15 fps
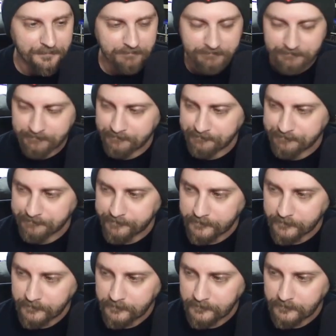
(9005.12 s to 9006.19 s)
as I'd want
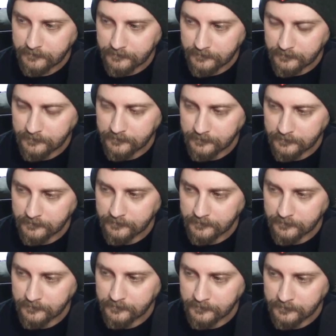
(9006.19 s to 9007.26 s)
to, I just
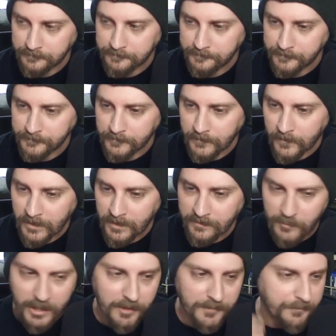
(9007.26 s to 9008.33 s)

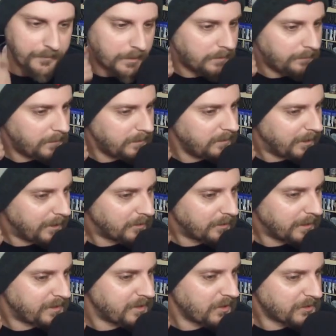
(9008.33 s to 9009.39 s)
never played it. You know,
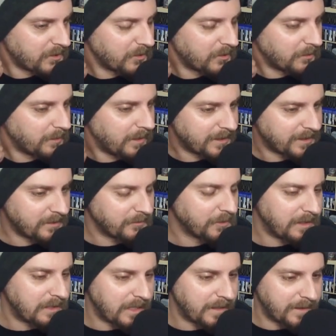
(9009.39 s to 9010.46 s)
it doesn't
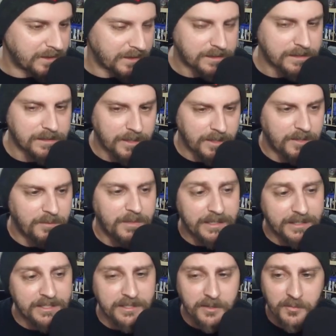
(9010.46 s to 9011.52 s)
really stand the test of time. It
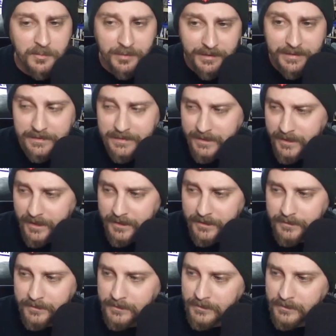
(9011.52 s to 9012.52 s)
is still played today.